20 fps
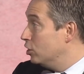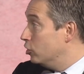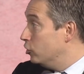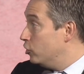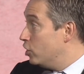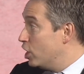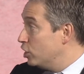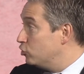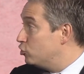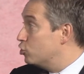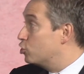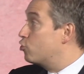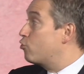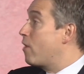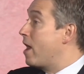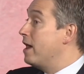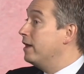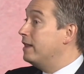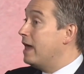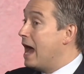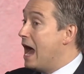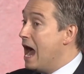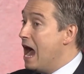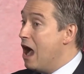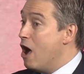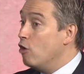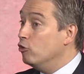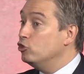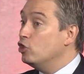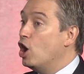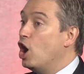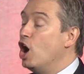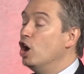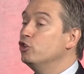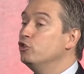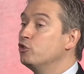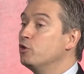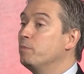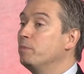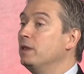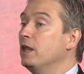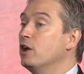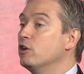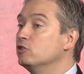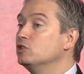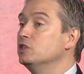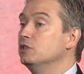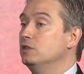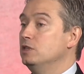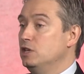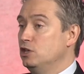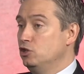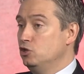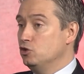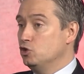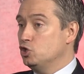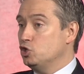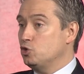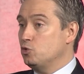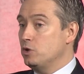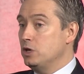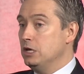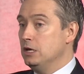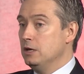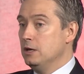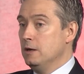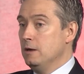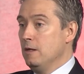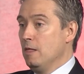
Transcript: not to crowd out other players in the industry,